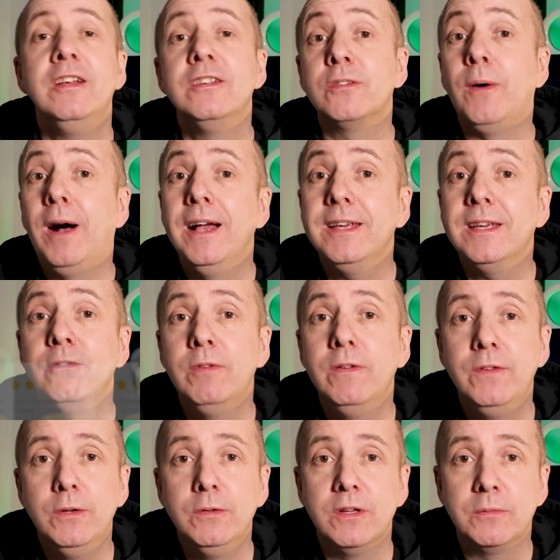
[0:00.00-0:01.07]
so I can
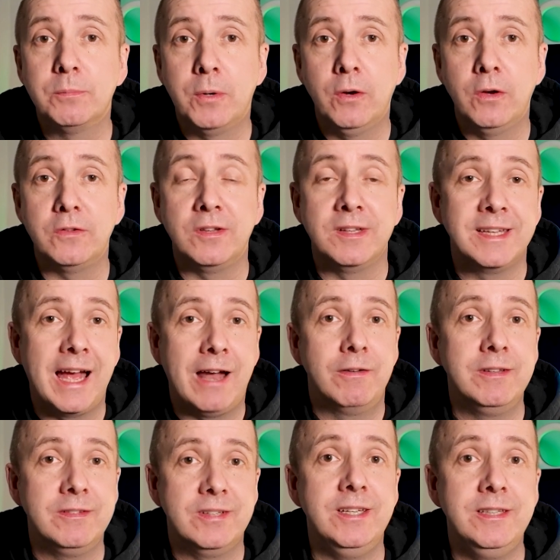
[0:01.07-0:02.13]
review those products and
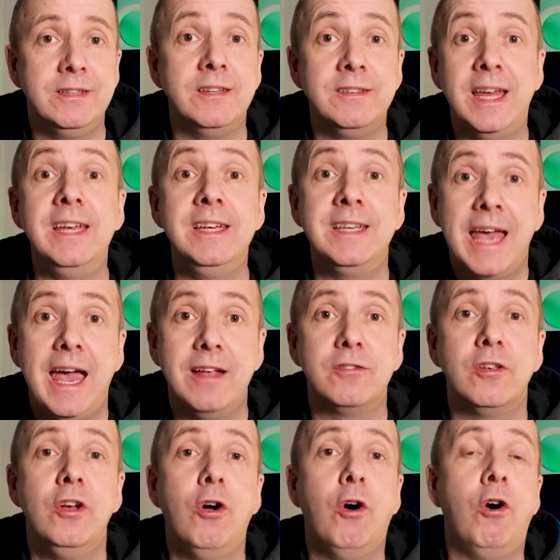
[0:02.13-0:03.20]
guarantee that they
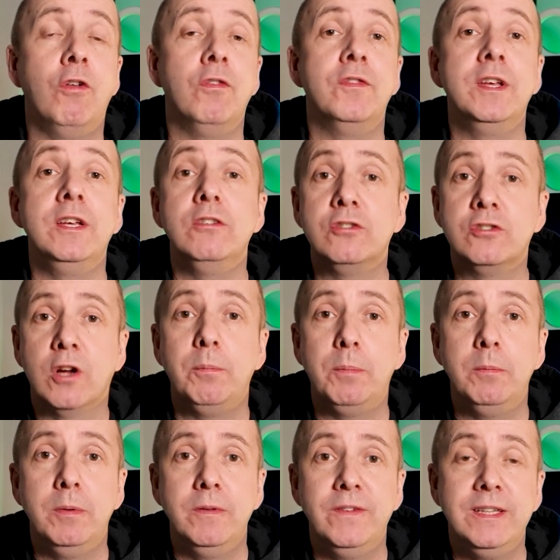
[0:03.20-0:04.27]
get on the
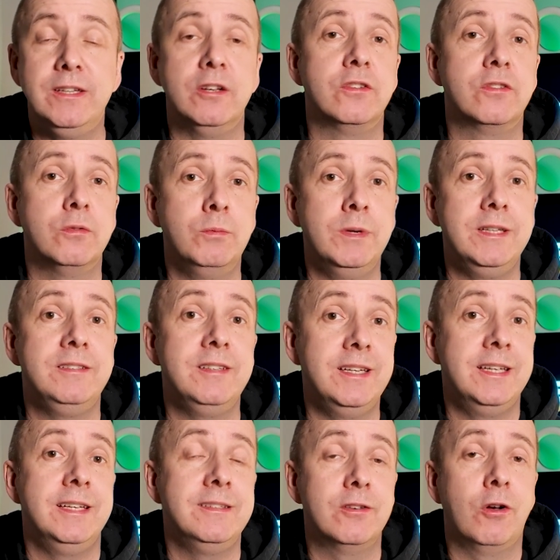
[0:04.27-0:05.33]
shoppable videos, which
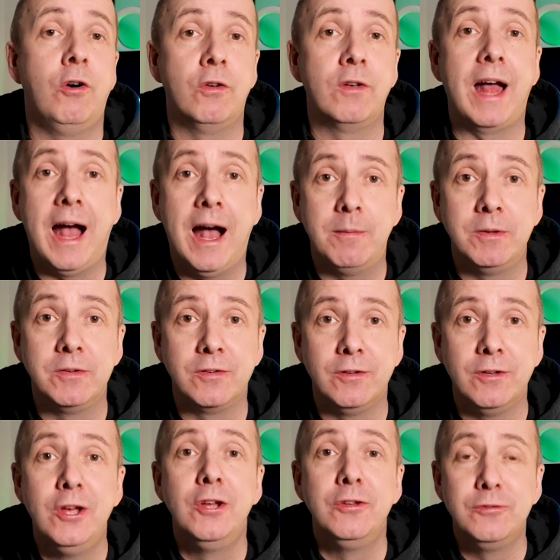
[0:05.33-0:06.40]
is on
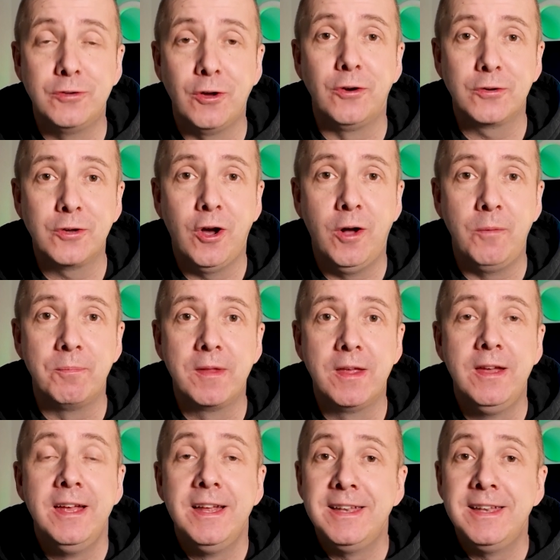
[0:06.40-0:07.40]
Amazon.com.